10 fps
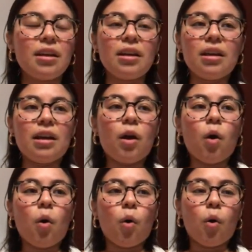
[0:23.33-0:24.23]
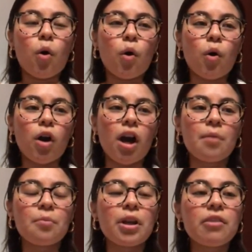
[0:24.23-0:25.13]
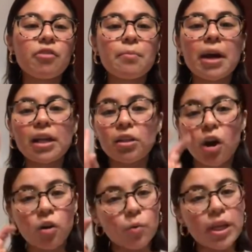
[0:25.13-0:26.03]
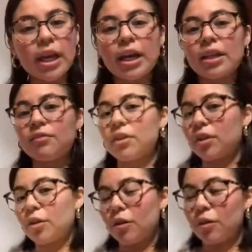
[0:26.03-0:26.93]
I made sure that it was better than last week.